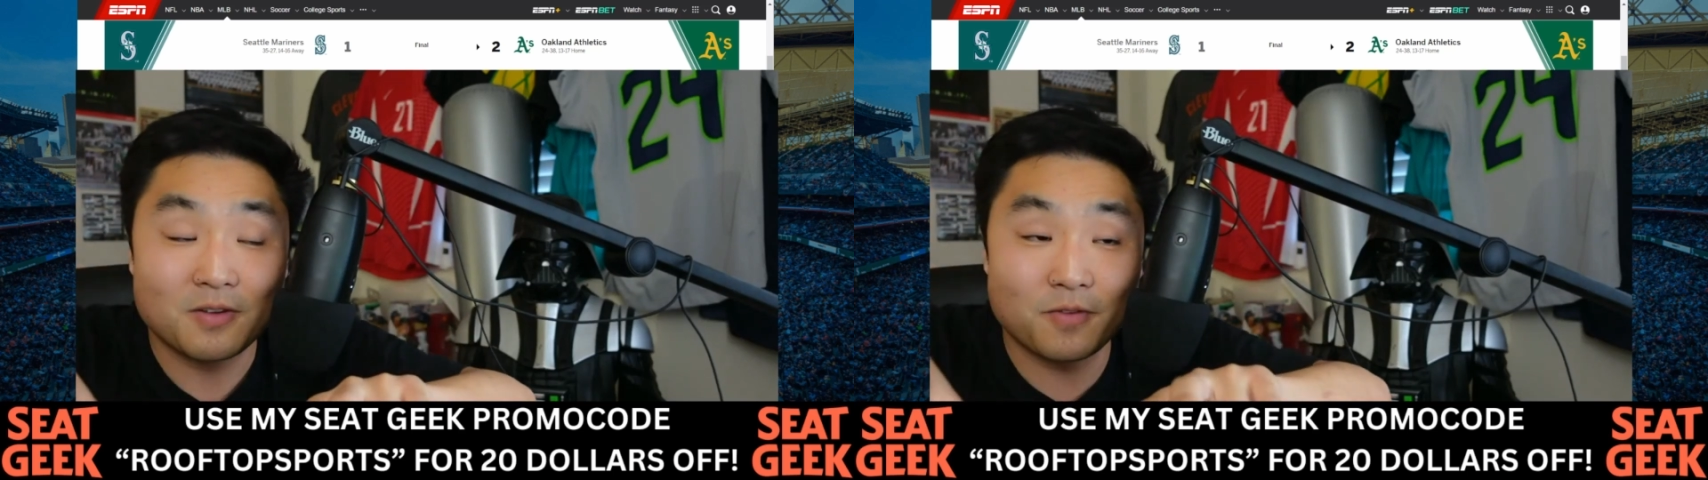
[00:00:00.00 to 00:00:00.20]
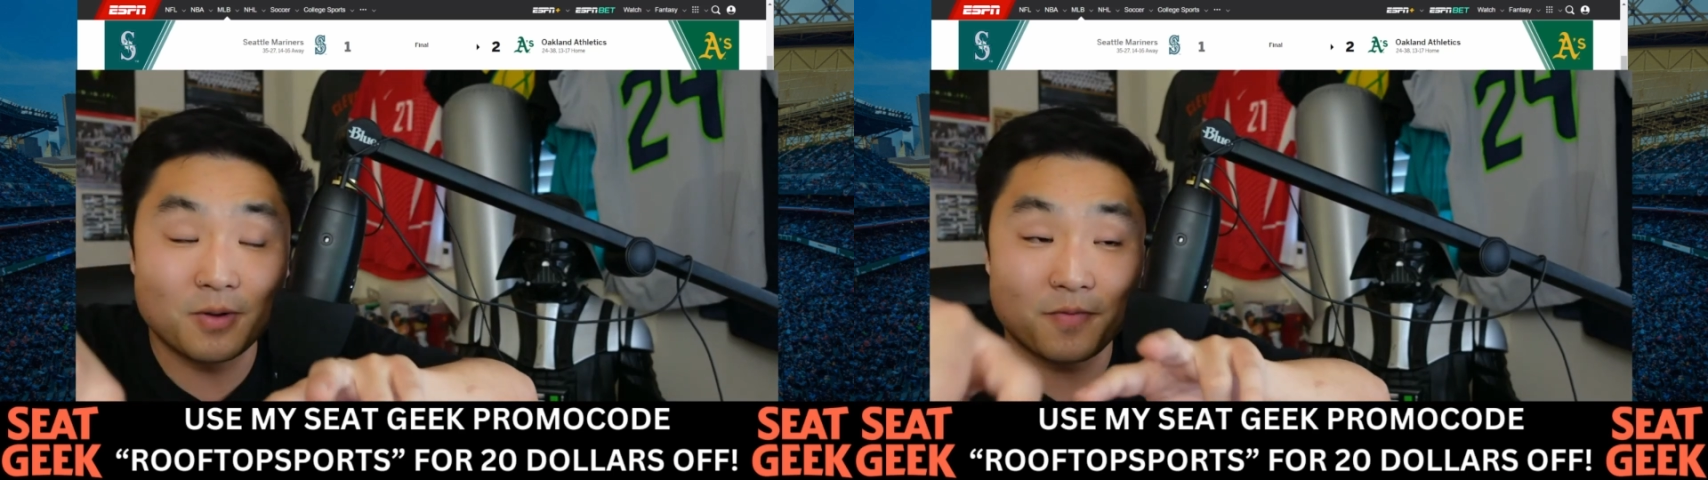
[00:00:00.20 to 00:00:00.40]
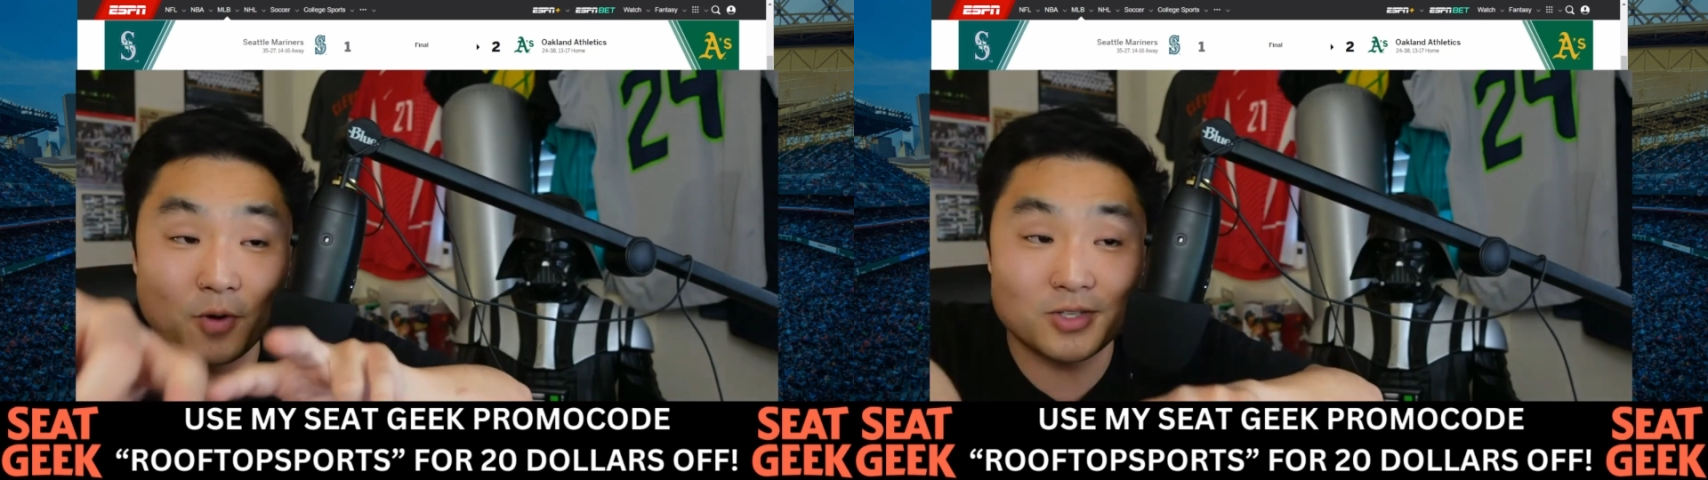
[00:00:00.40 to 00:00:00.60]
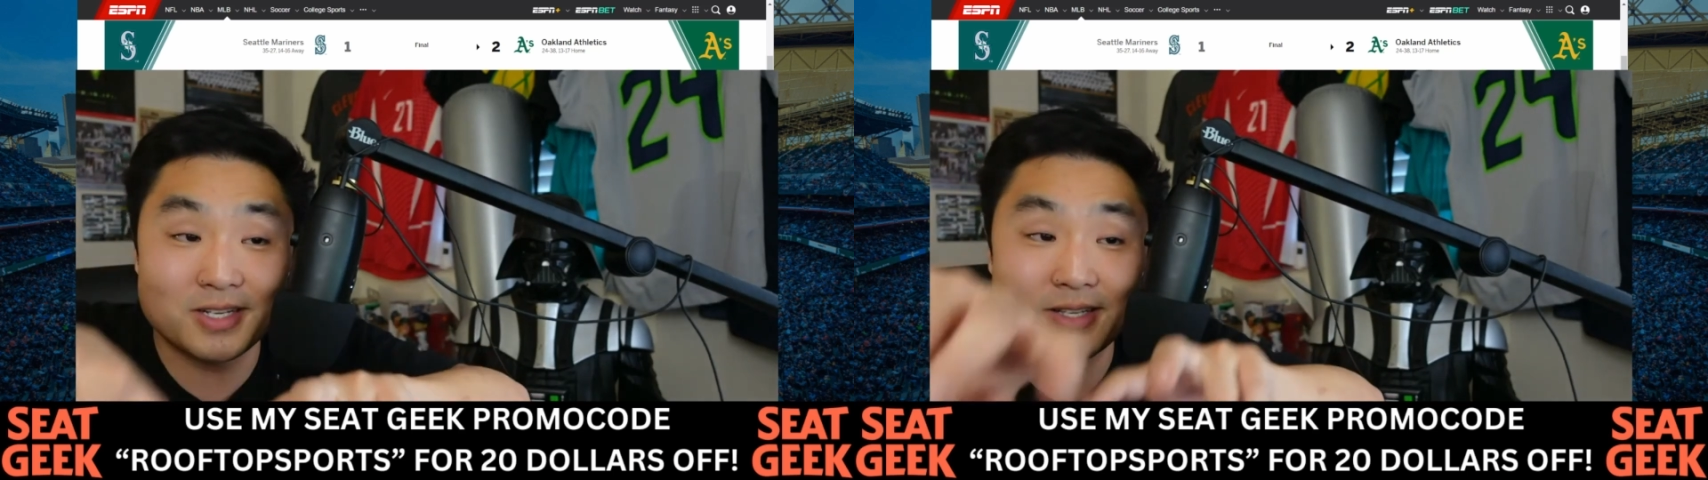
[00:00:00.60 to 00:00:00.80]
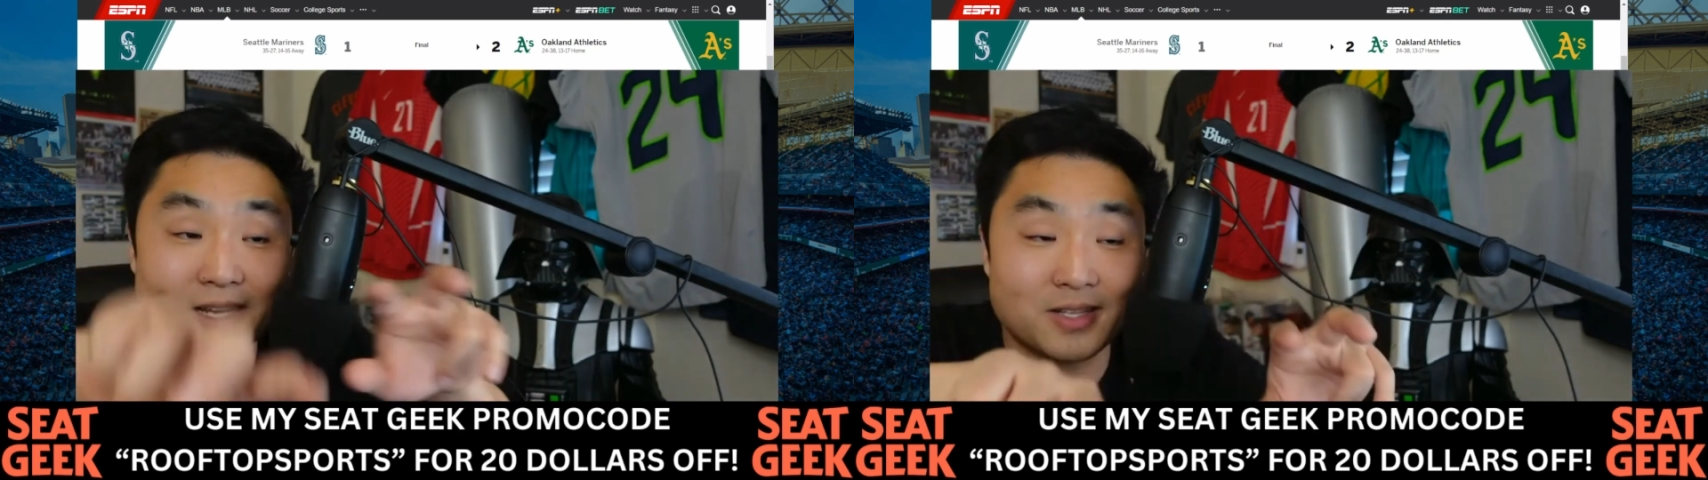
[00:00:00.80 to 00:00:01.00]
from first
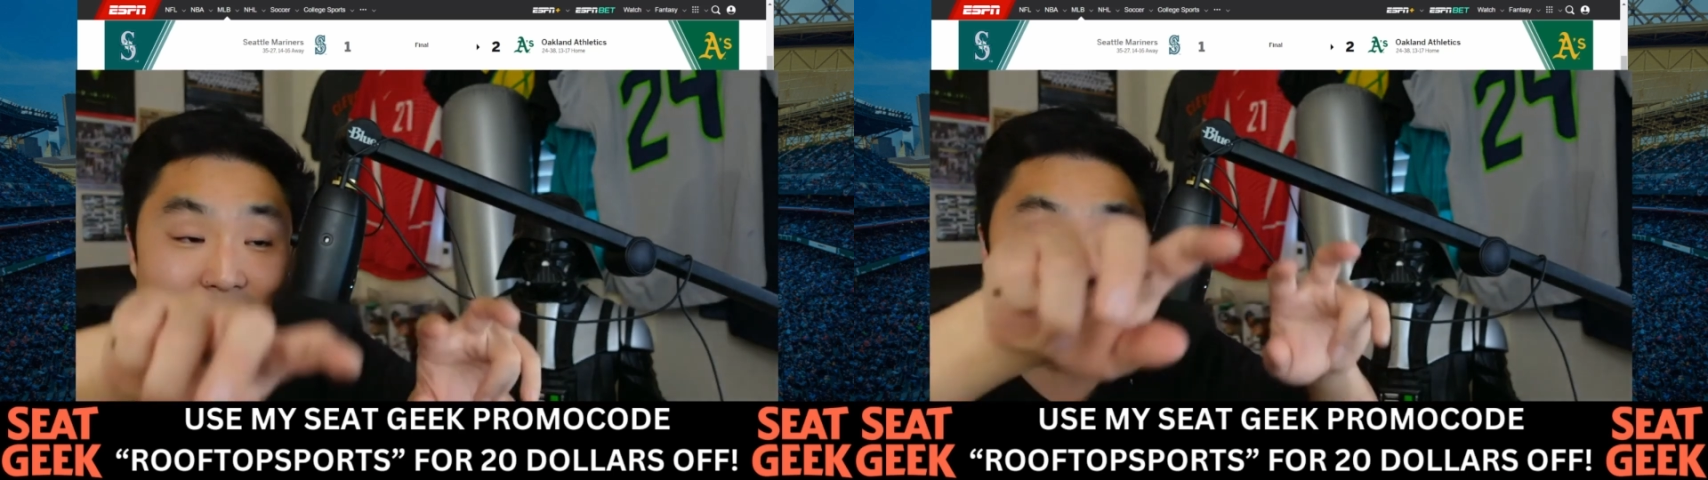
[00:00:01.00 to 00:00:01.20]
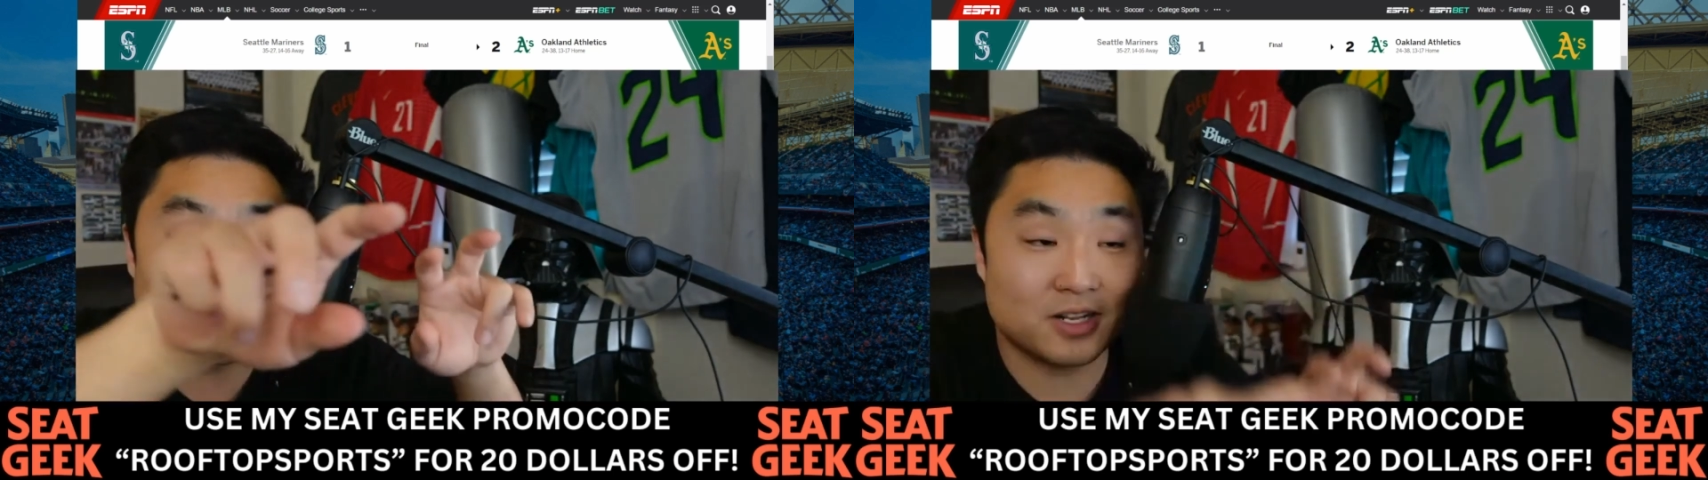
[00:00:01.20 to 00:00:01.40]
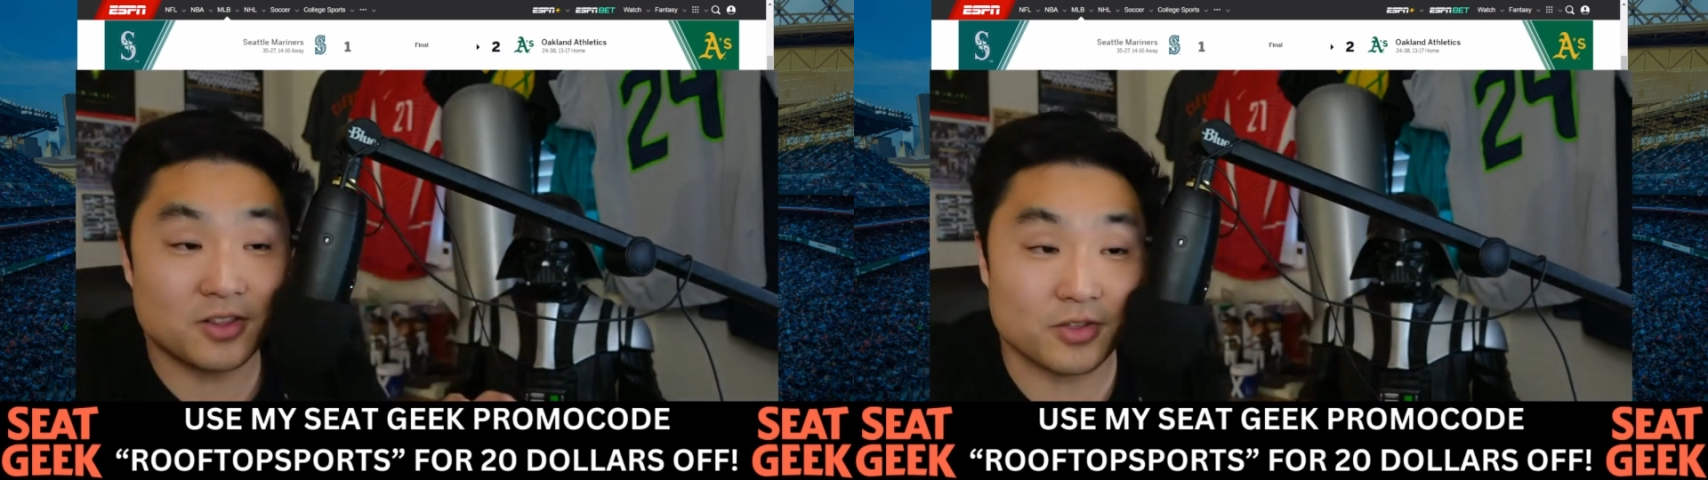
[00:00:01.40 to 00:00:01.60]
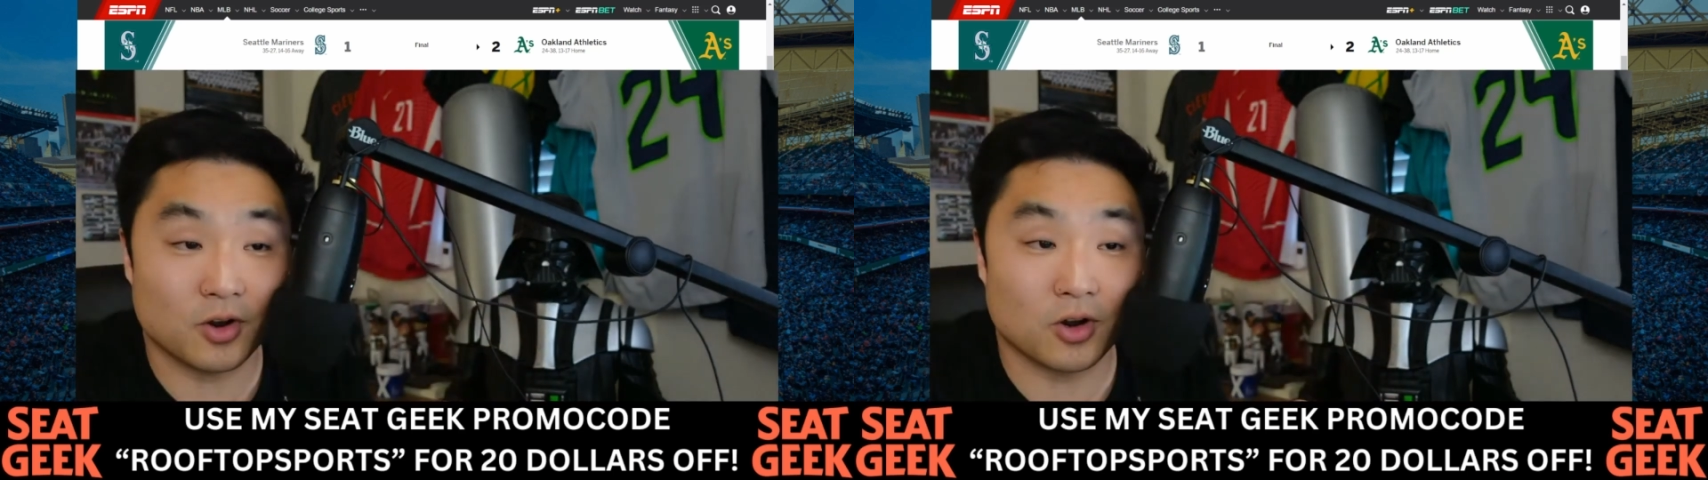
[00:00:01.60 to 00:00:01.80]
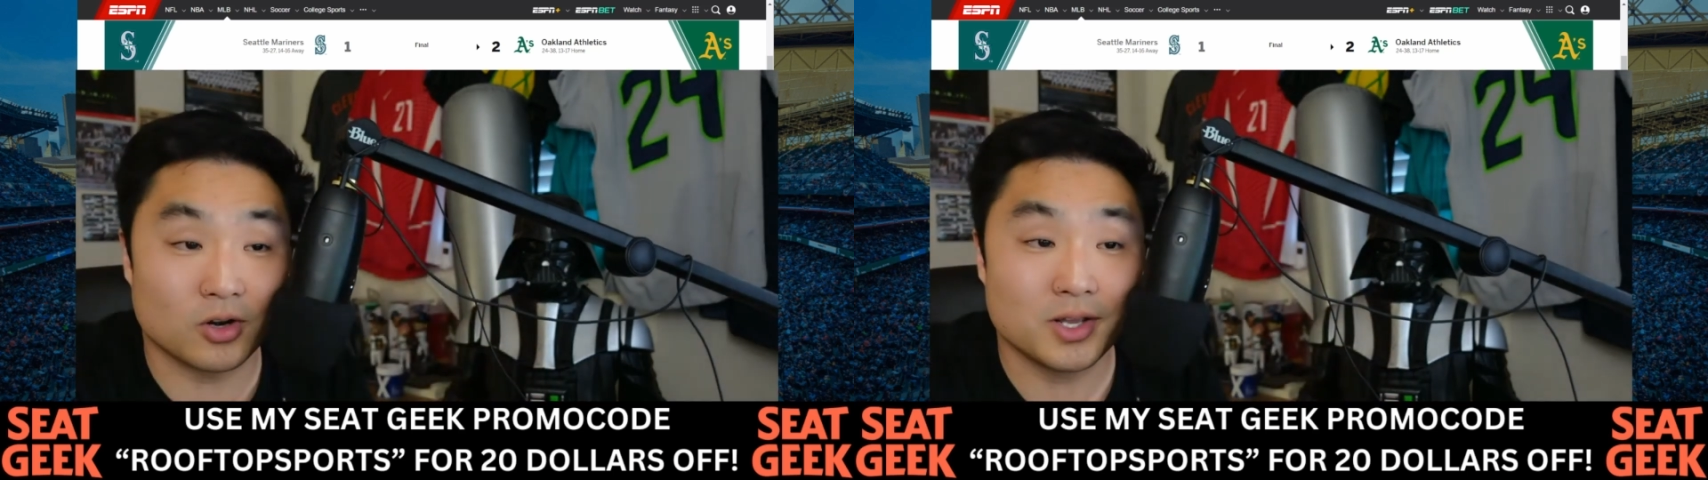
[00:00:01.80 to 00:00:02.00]
to second to second and
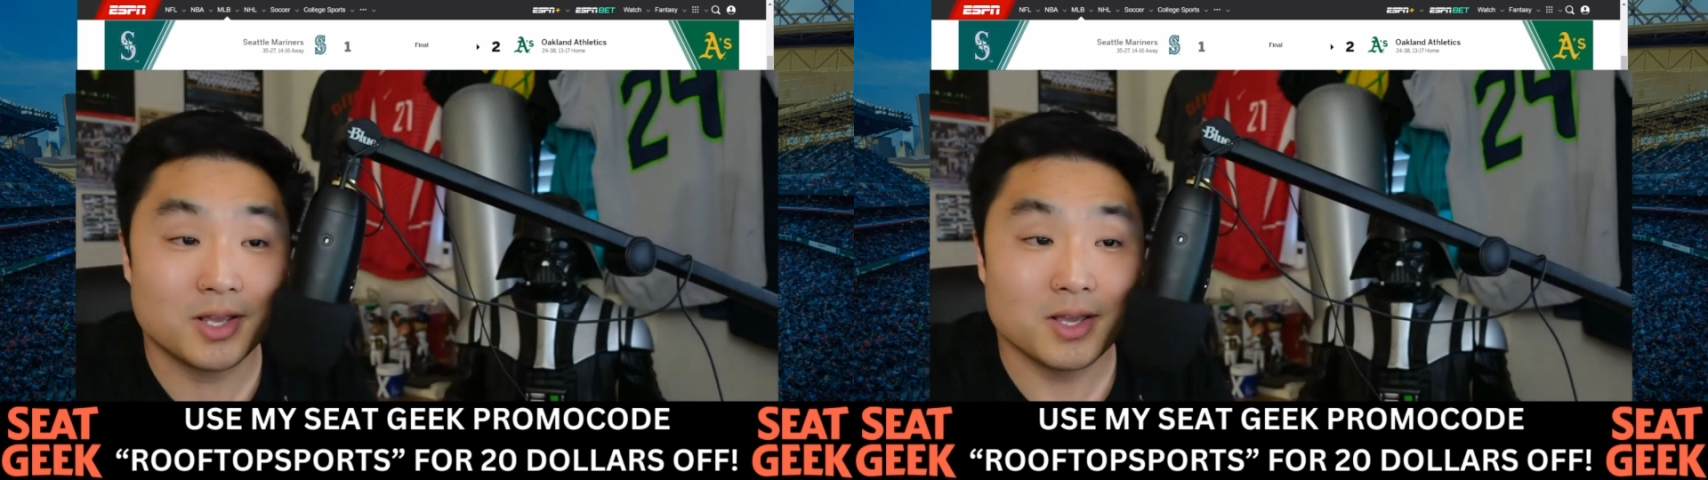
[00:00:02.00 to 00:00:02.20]
third,